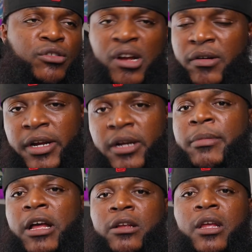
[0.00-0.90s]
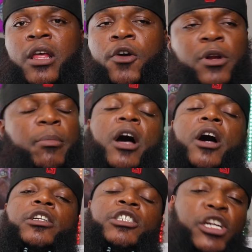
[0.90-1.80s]
you don't hear about. What about
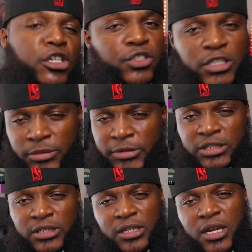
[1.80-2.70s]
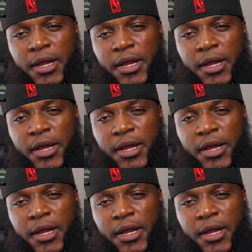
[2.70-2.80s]
all the children that's missing?